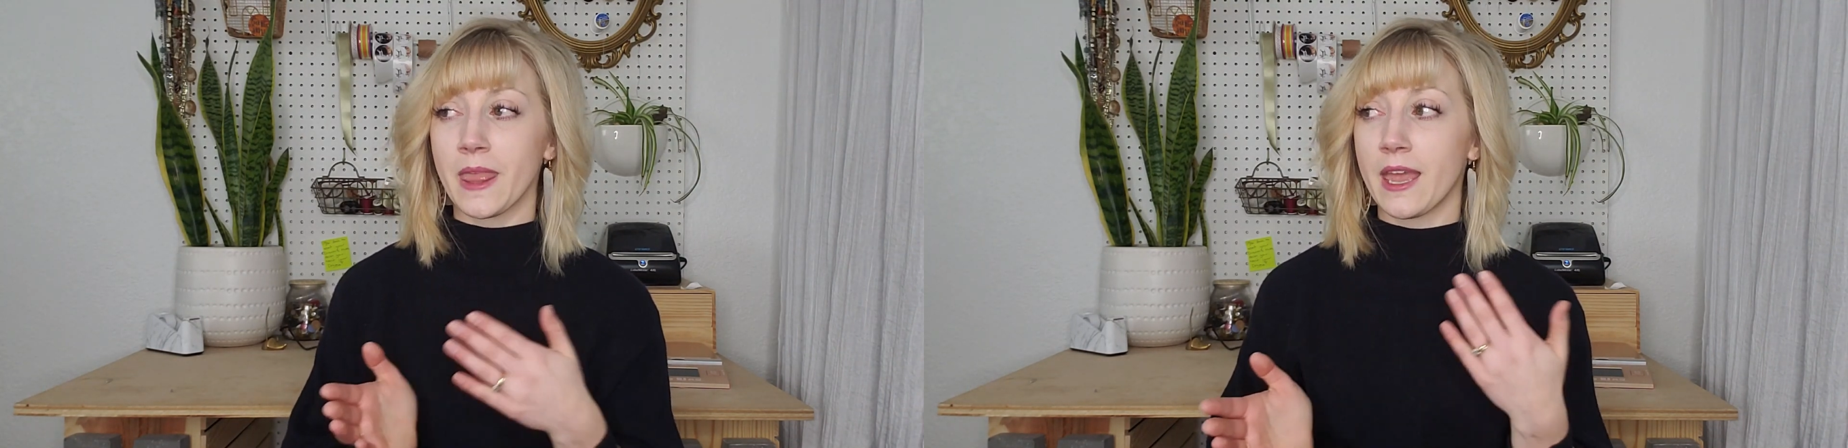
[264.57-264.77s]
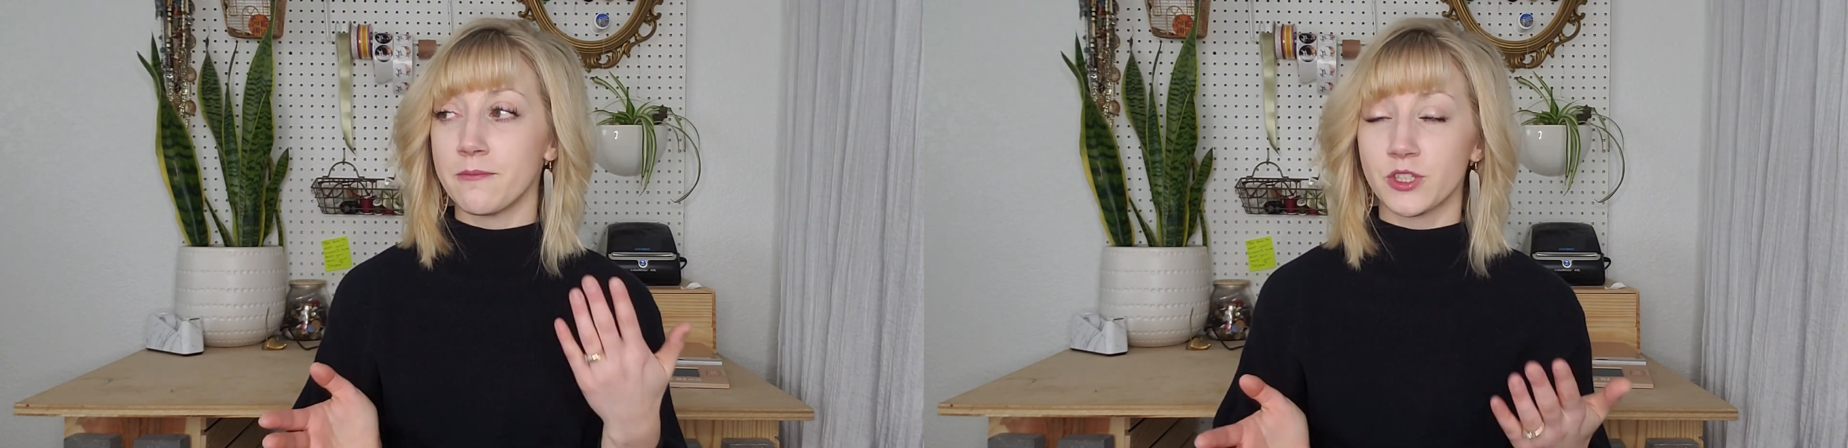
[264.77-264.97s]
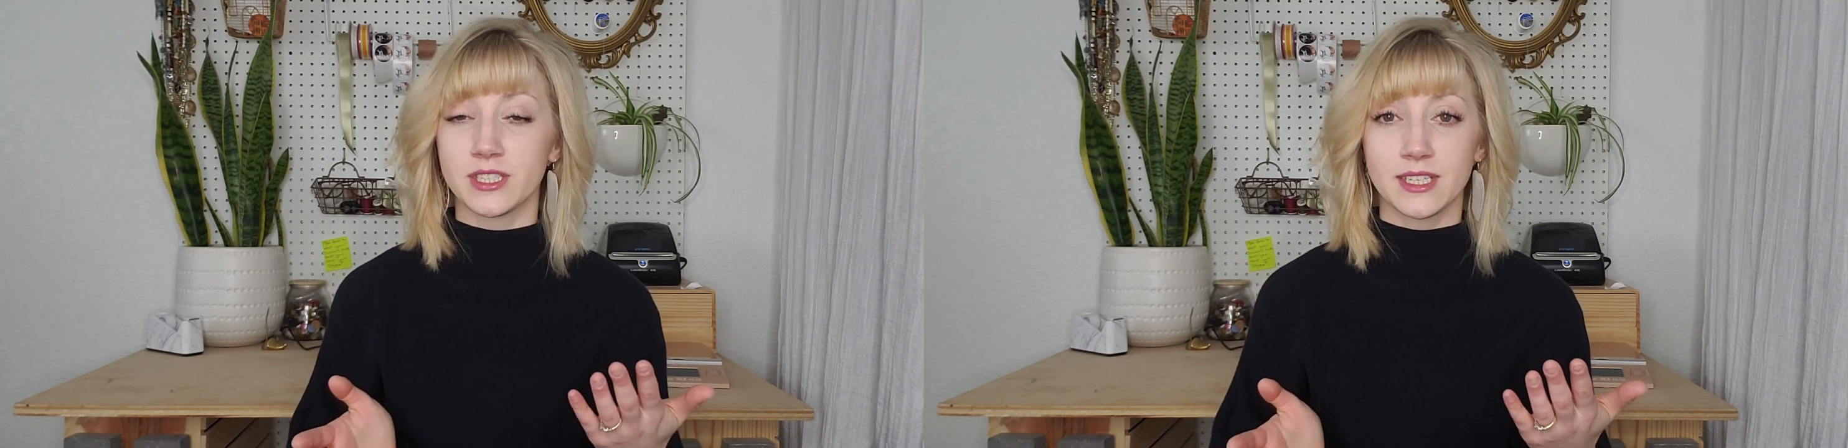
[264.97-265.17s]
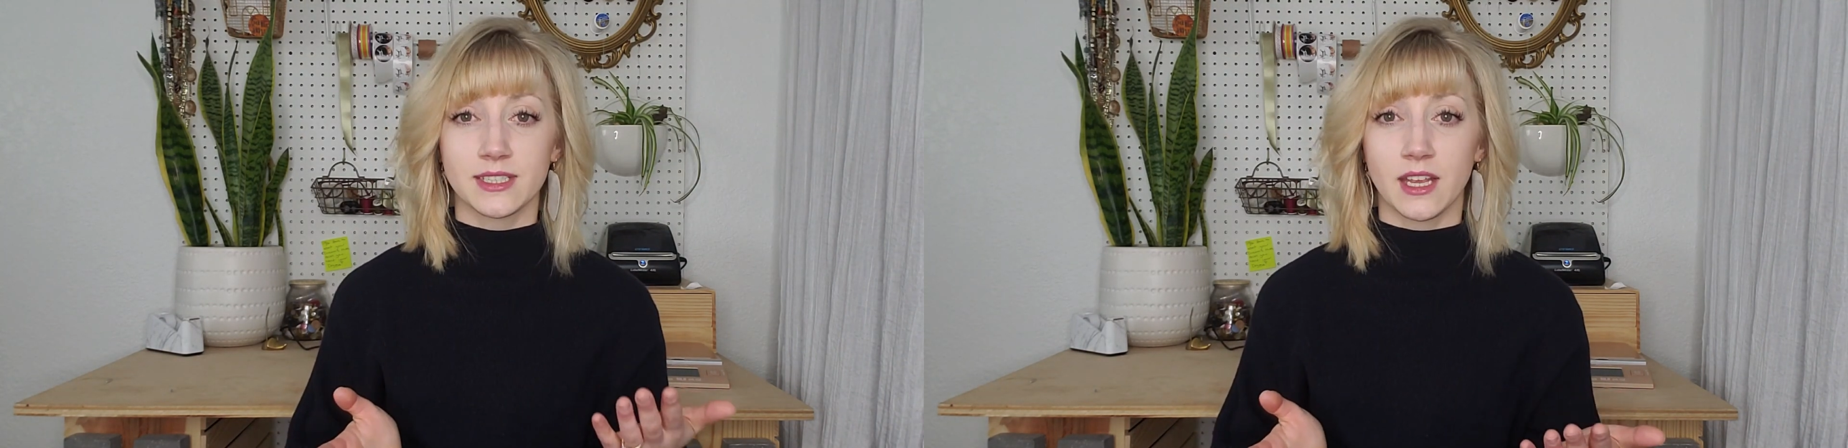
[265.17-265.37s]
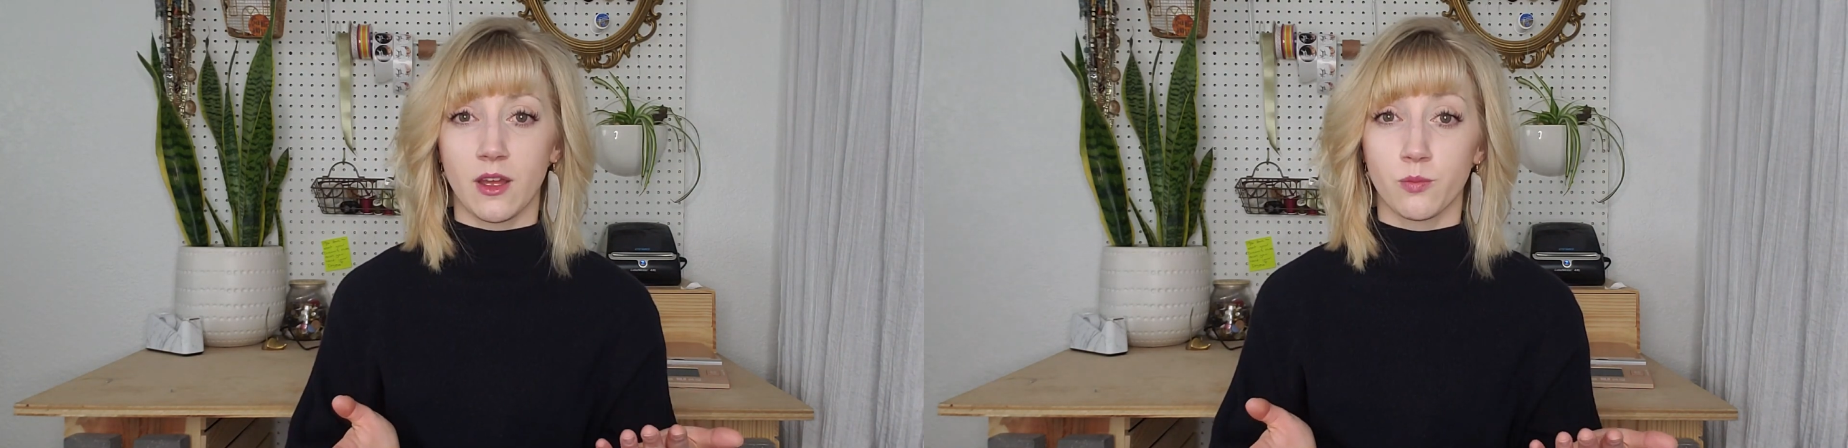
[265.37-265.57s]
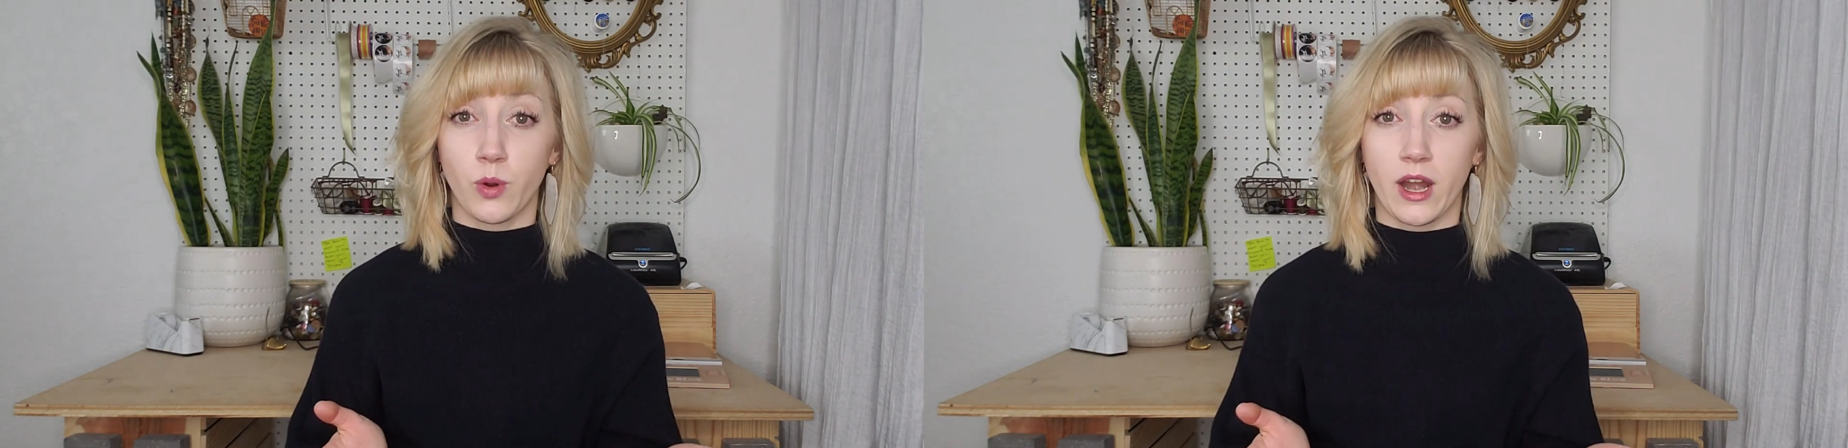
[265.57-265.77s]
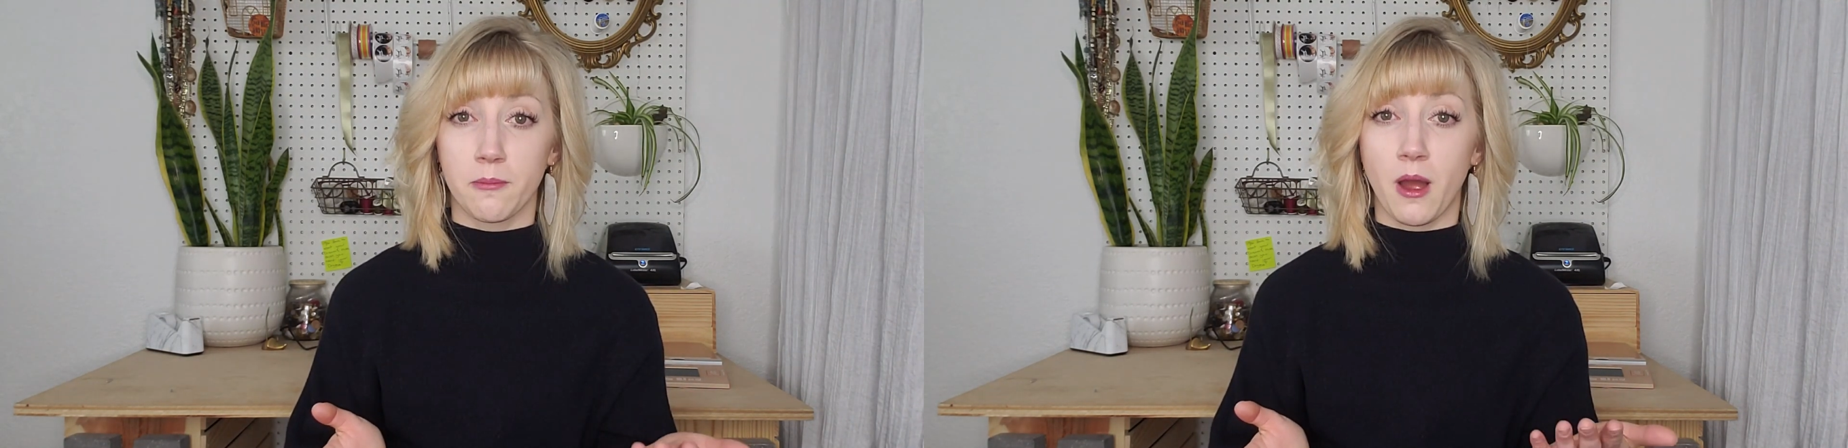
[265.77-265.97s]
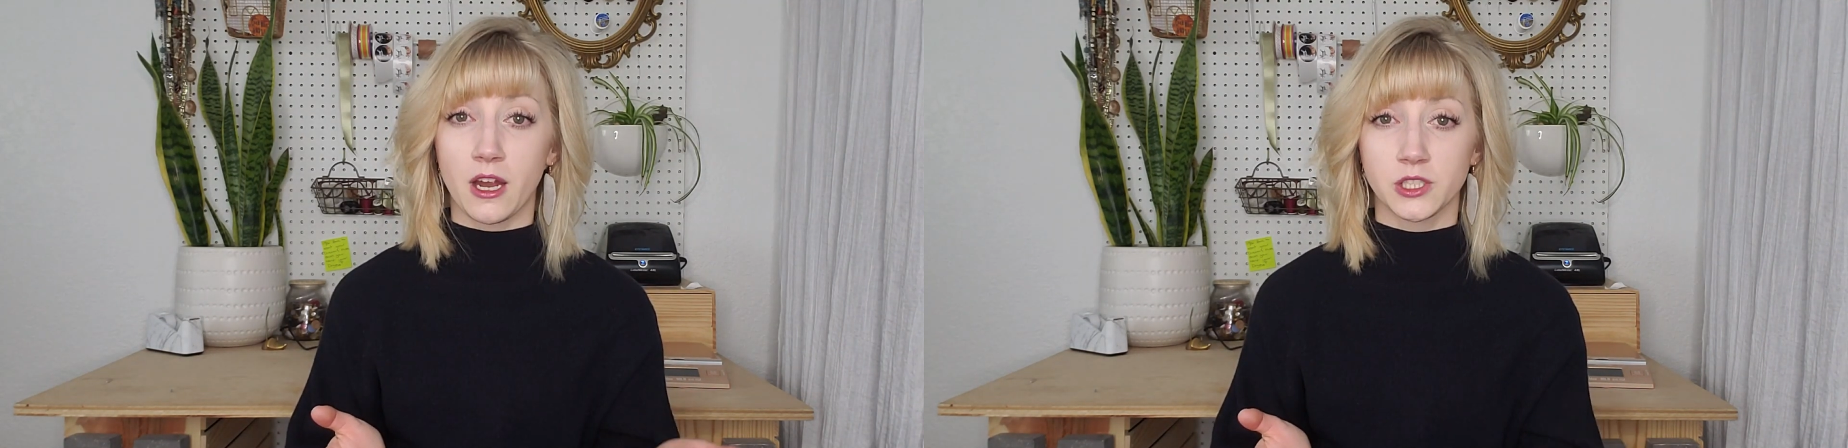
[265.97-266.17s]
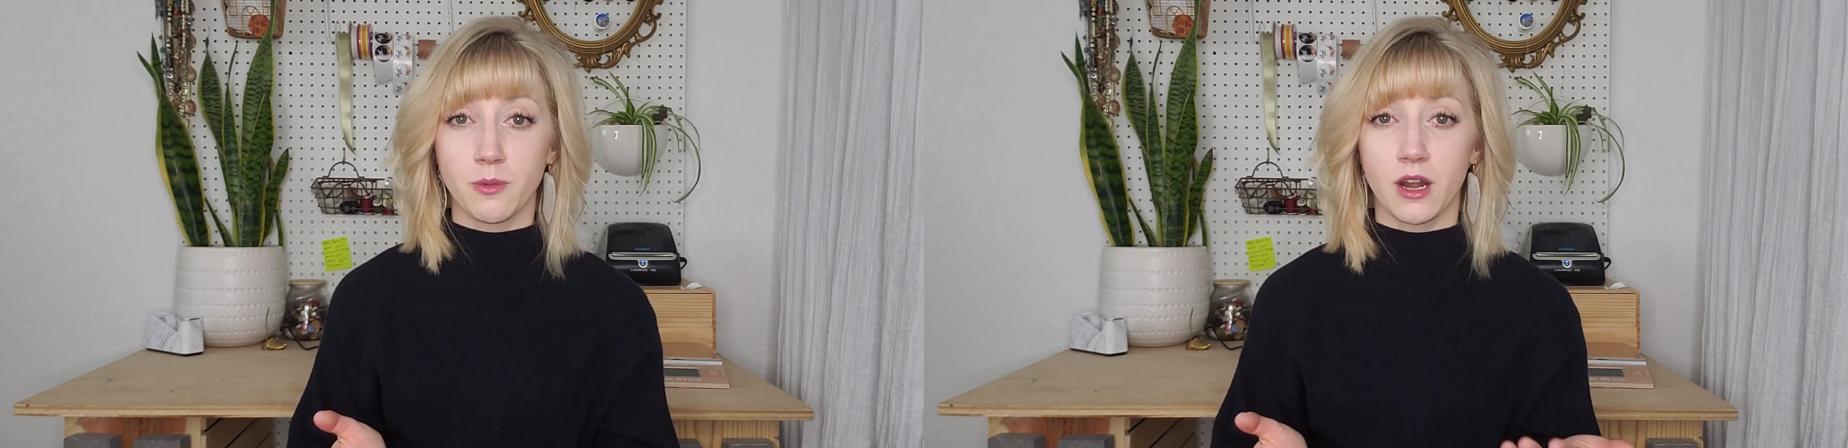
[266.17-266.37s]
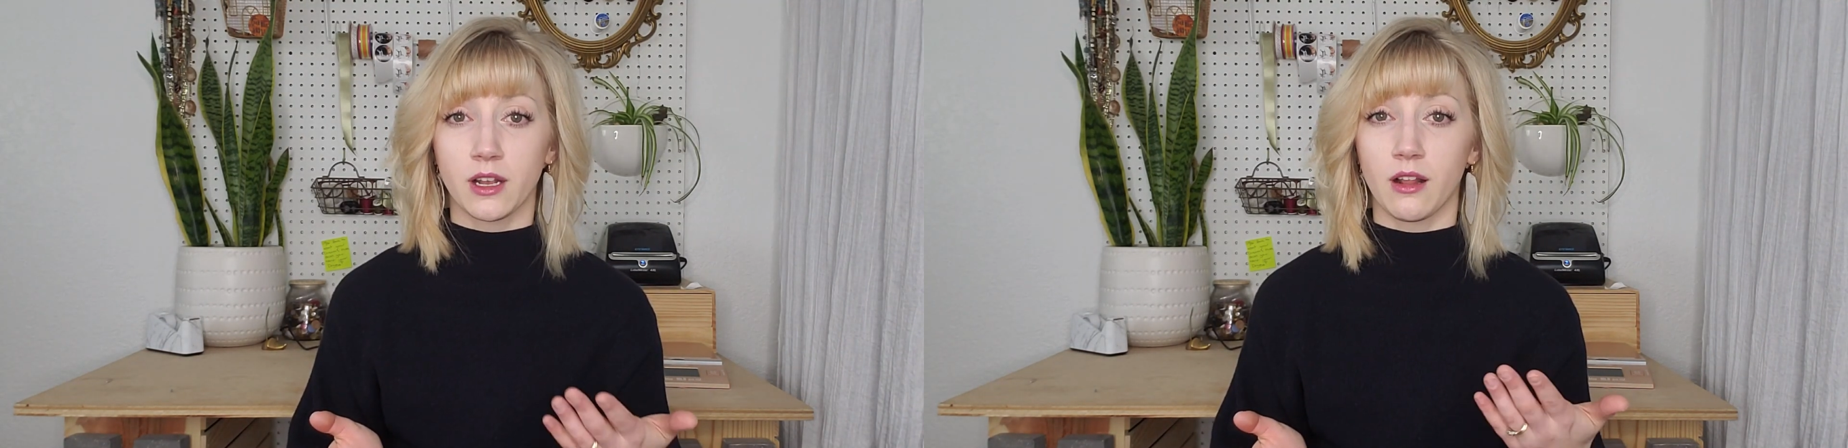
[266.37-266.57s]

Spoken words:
it just is where Poshmark